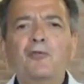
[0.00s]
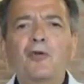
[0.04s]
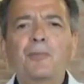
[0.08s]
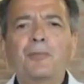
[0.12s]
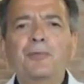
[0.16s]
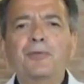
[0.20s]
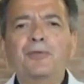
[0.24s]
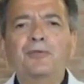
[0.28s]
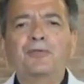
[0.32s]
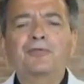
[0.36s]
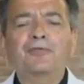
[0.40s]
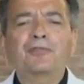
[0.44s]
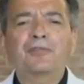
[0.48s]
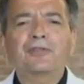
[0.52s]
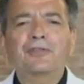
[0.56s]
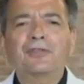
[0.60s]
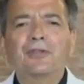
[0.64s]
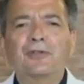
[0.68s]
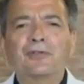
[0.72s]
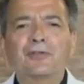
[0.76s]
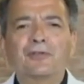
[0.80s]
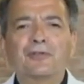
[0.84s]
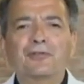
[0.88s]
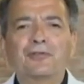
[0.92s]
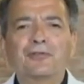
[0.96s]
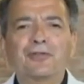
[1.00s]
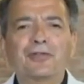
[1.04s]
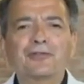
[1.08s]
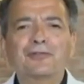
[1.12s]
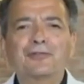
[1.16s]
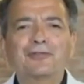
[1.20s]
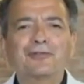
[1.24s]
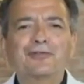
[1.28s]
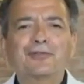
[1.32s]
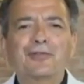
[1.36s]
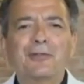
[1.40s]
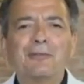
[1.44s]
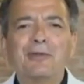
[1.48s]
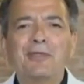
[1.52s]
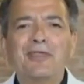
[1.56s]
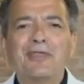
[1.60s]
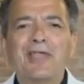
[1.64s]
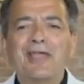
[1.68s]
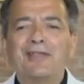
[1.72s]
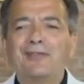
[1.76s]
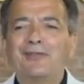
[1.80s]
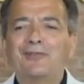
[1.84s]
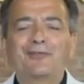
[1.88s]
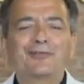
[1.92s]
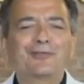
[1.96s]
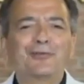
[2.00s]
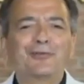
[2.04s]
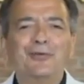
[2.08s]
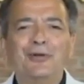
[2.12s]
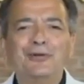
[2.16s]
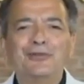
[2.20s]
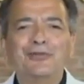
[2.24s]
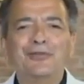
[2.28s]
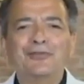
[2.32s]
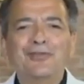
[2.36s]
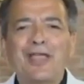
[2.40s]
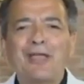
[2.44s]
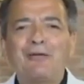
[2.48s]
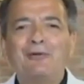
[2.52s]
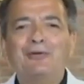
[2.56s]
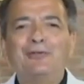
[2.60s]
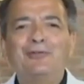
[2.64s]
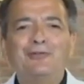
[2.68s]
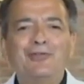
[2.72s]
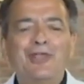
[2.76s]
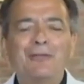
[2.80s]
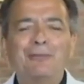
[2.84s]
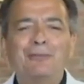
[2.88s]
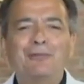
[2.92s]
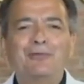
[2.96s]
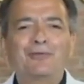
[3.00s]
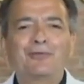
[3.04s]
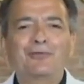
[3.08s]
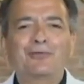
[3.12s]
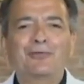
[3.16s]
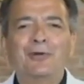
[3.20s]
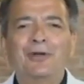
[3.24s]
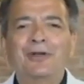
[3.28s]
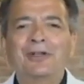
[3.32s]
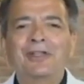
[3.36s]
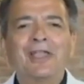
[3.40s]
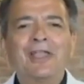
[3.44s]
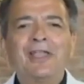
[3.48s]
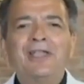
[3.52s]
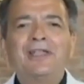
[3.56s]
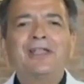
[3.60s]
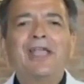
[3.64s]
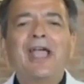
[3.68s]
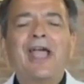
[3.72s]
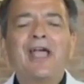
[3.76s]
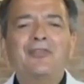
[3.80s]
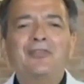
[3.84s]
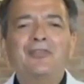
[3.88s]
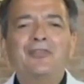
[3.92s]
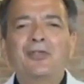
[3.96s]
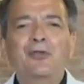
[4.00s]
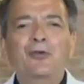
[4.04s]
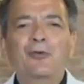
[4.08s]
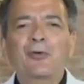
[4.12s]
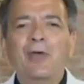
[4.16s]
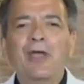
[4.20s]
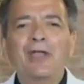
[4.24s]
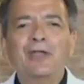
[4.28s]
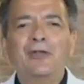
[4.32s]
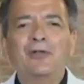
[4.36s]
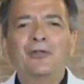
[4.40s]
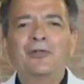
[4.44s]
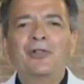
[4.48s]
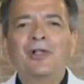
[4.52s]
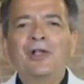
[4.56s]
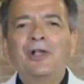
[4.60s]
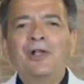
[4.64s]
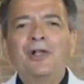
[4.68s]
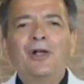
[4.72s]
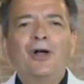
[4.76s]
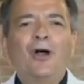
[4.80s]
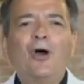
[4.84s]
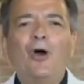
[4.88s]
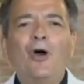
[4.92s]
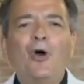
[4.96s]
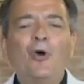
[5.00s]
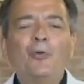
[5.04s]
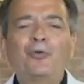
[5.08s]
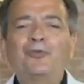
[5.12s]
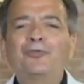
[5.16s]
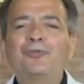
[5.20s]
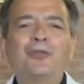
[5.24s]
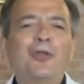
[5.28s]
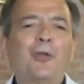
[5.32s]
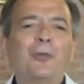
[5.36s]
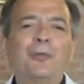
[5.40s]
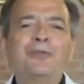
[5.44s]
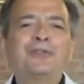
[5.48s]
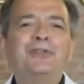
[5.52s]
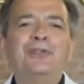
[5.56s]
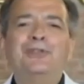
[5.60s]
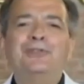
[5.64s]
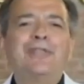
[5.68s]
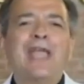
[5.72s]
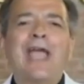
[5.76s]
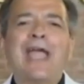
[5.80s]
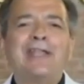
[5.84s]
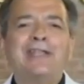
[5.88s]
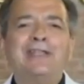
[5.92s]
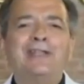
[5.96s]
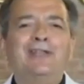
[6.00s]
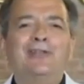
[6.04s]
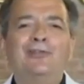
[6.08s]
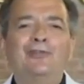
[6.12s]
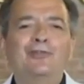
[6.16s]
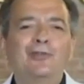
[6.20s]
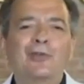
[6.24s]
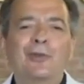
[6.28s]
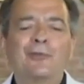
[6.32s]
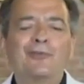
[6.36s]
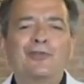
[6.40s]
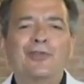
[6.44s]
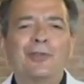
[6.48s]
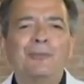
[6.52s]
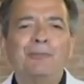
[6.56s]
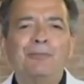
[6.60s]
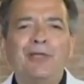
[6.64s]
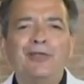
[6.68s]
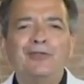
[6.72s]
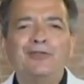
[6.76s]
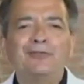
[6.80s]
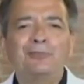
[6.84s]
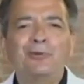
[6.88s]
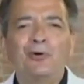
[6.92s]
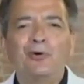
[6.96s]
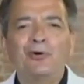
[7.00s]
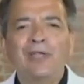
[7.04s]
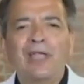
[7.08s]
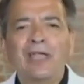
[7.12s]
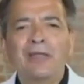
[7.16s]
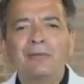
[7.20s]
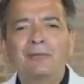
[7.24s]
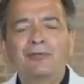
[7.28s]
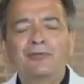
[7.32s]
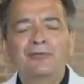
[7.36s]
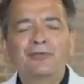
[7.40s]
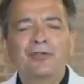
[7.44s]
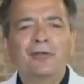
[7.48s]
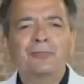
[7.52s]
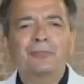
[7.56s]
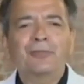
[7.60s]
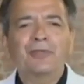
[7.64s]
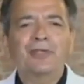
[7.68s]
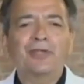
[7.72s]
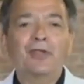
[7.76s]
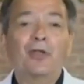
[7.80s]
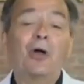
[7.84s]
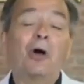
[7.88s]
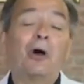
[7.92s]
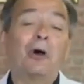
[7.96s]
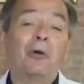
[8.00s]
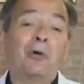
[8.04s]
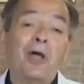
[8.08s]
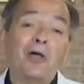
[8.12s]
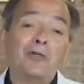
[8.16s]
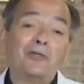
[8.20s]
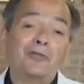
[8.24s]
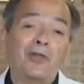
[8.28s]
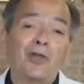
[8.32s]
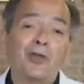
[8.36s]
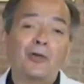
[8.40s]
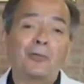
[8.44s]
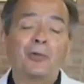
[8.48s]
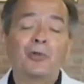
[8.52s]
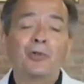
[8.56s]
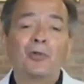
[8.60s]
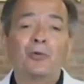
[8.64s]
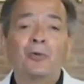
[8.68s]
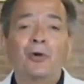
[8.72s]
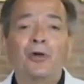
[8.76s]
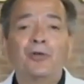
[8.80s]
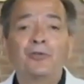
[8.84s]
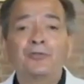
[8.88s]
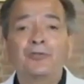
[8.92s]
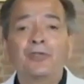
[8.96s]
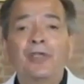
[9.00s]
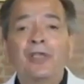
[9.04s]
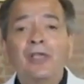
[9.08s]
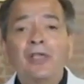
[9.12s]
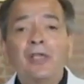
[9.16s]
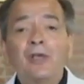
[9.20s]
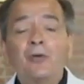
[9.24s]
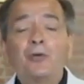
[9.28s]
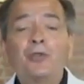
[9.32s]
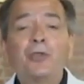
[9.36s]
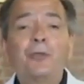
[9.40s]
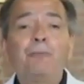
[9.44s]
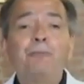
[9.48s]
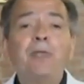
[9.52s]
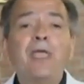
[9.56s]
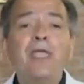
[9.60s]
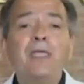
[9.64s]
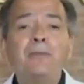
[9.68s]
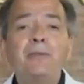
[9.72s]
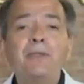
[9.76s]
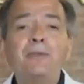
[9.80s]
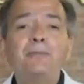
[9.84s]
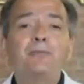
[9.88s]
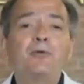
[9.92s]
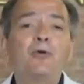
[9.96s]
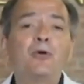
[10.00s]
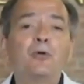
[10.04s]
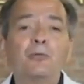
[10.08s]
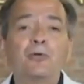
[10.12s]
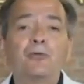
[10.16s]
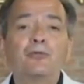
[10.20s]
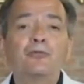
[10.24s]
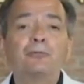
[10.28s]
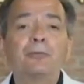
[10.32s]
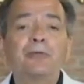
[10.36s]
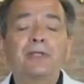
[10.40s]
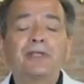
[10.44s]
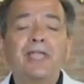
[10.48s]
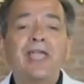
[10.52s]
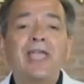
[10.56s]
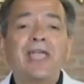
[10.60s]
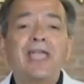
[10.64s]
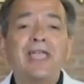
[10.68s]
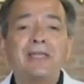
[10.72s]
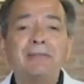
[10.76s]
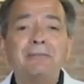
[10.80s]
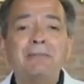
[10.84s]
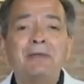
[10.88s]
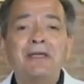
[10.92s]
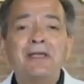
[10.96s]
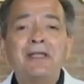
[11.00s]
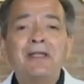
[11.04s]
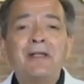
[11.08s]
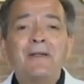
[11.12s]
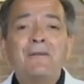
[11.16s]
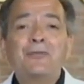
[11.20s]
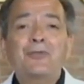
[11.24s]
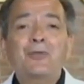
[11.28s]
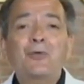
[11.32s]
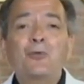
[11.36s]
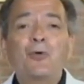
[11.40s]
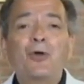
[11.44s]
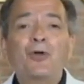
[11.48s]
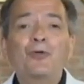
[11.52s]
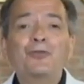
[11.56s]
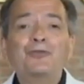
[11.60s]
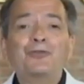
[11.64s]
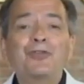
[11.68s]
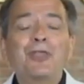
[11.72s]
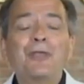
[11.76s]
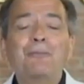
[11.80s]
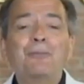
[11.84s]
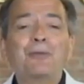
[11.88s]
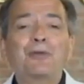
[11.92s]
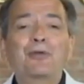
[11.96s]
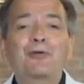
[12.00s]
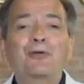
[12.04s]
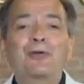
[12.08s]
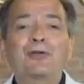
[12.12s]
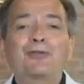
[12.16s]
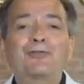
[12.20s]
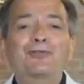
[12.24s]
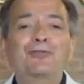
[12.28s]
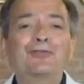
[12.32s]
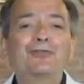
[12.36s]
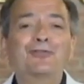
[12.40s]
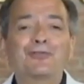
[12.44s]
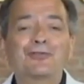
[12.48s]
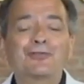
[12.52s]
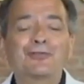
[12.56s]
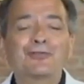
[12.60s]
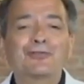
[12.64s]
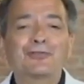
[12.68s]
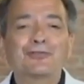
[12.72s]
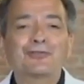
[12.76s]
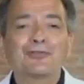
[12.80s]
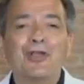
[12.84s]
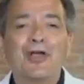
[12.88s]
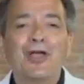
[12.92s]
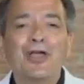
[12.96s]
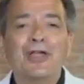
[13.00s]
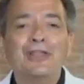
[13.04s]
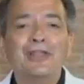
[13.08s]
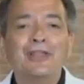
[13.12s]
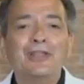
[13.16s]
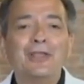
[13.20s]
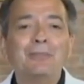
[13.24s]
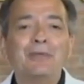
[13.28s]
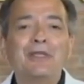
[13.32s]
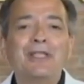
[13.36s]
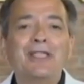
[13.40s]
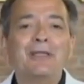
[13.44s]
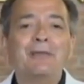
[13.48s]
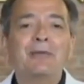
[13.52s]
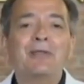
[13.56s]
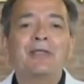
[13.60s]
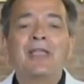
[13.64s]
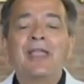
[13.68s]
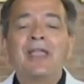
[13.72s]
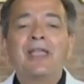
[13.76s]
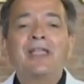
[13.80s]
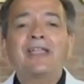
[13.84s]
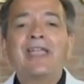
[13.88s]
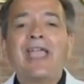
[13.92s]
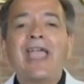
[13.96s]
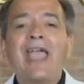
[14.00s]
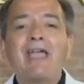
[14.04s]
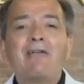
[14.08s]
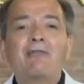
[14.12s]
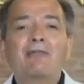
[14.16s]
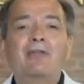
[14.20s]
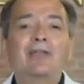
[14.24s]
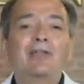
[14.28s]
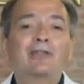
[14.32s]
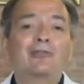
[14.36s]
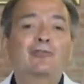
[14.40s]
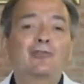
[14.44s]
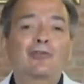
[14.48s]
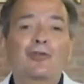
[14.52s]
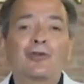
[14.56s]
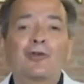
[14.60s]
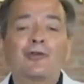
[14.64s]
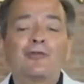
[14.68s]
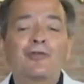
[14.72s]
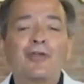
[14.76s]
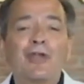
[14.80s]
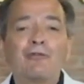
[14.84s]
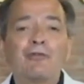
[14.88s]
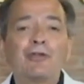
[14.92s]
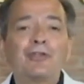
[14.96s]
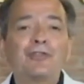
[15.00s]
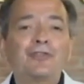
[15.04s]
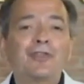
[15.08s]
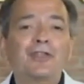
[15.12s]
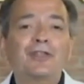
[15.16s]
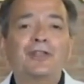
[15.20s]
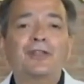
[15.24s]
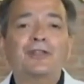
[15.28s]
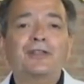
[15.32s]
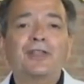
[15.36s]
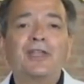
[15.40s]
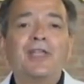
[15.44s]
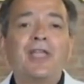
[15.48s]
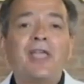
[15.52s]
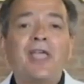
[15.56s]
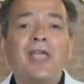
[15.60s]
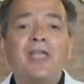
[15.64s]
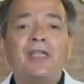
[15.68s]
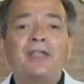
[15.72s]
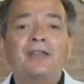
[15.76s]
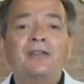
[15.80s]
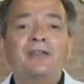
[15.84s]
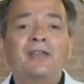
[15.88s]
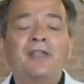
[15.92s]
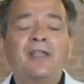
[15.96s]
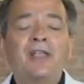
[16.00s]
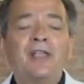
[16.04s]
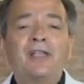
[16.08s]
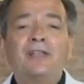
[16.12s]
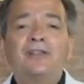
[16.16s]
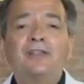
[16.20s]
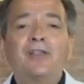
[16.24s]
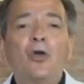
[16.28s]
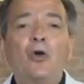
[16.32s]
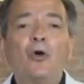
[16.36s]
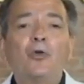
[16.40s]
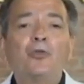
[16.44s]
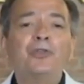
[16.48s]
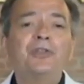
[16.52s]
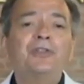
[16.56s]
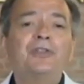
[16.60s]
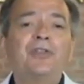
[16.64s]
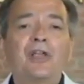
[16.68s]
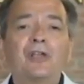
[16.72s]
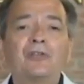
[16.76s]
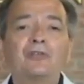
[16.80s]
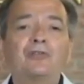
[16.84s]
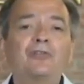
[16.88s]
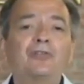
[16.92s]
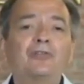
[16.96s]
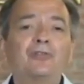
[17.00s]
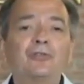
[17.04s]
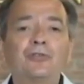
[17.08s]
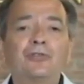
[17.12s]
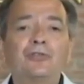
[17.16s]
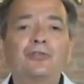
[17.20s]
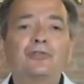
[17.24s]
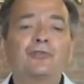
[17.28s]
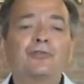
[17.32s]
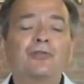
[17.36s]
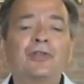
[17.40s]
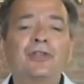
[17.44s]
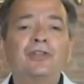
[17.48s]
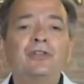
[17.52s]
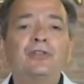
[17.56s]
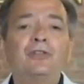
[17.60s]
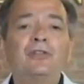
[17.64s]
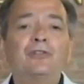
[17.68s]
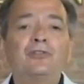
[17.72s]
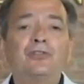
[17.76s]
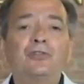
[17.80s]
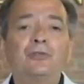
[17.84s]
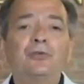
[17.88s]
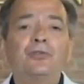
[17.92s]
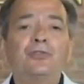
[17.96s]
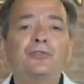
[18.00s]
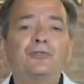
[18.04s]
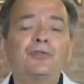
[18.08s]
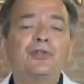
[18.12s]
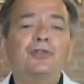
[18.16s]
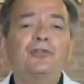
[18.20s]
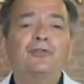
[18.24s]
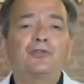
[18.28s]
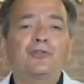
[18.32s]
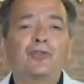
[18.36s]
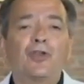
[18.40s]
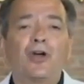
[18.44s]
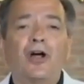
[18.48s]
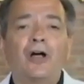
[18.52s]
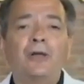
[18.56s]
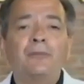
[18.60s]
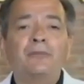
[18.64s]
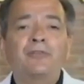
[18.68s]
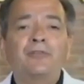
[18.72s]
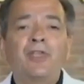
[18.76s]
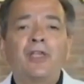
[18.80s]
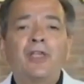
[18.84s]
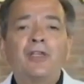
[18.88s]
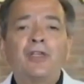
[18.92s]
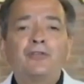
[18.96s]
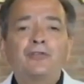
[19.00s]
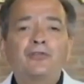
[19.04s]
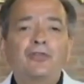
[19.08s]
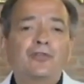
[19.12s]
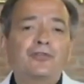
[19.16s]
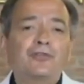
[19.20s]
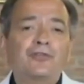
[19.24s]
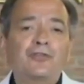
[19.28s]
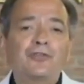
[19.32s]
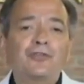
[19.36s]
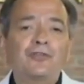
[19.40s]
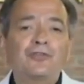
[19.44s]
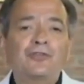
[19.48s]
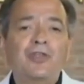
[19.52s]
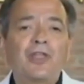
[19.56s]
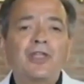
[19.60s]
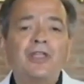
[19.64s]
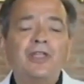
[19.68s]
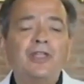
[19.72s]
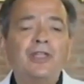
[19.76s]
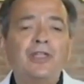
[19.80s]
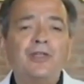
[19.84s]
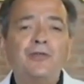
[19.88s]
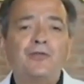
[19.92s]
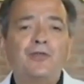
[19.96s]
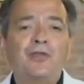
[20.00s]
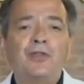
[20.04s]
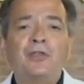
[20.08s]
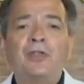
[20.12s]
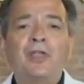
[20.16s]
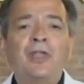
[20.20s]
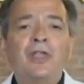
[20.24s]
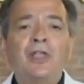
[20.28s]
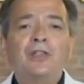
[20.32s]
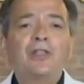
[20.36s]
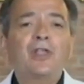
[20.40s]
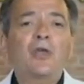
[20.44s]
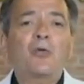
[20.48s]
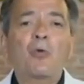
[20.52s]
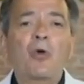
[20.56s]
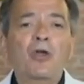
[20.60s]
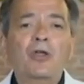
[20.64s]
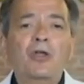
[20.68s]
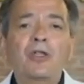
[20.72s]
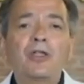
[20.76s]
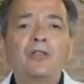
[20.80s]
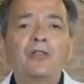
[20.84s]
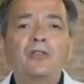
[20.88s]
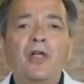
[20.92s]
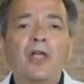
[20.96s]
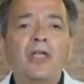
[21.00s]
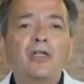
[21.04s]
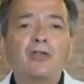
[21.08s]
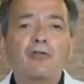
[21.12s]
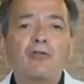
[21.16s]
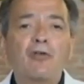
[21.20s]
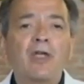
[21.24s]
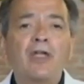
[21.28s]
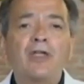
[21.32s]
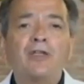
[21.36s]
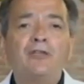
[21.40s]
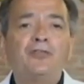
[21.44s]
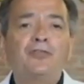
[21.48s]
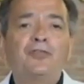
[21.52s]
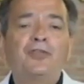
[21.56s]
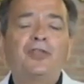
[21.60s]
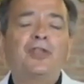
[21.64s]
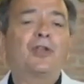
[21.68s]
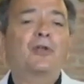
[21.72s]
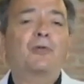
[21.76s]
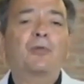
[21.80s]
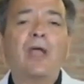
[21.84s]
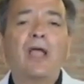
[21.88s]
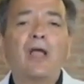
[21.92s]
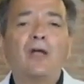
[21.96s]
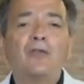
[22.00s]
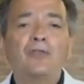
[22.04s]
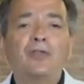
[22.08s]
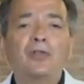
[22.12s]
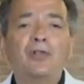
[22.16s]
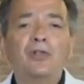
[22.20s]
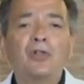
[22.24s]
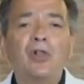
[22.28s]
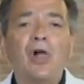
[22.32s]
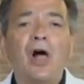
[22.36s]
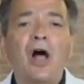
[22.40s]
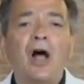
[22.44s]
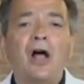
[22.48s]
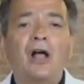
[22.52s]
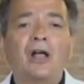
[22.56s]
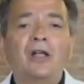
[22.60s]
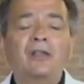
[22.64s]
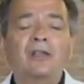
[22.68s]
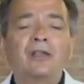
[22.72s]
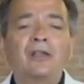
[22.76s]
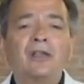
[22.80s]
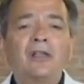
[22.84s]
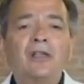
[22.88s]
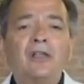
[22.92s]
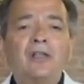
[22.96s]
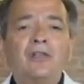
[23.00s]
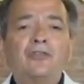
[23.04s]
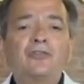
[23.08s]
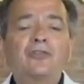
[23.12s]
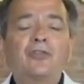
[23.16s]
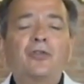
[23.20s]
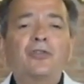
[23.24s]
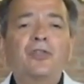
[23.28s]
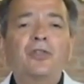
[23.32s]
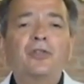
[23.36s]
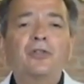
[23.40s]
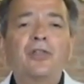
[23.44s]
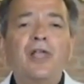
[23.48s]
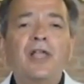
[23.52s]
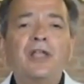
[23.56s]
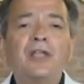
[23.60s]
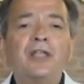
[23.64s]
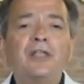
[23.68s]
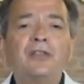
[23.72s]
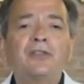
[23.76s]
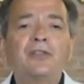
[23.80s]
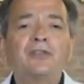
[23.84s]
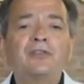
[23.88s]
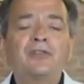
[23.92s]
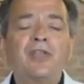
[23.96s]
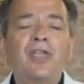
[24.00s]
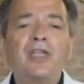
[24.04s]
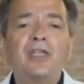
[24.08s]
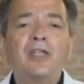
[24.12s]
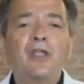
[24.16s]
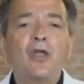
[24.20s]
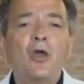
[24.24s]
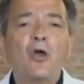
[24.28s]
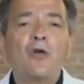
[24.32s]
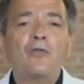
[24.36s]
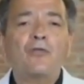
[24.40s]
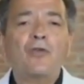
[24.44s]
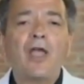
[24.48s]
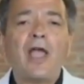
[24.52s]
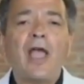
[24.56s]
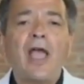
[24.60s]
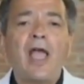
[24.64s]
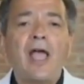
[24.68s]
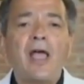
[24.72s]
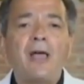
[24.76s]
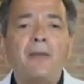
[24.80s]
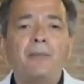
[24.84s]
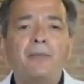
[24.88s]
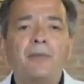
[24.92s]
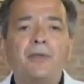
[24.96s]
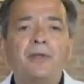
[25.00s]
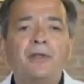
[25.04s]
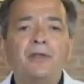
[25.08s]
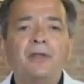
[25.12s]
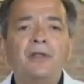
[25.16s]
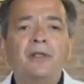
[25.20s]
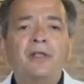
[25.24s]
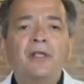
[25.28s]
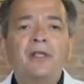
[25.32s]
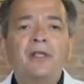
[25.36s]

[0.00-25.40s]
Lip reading: grew up in the 60s. I remember they had this song, this Harry Chapin song, Cat in the Cradle. Oh, it was, but your daddy didn't show up for the baseball game or something. And oh, how terrible it was. Well, the baby boomers became the worst hypocrites in society. They became a caricature of everything that they hate. They're holding down two and three jobs just to stay even. They're working like crazy and around the clock. So they're letting the takeover happen.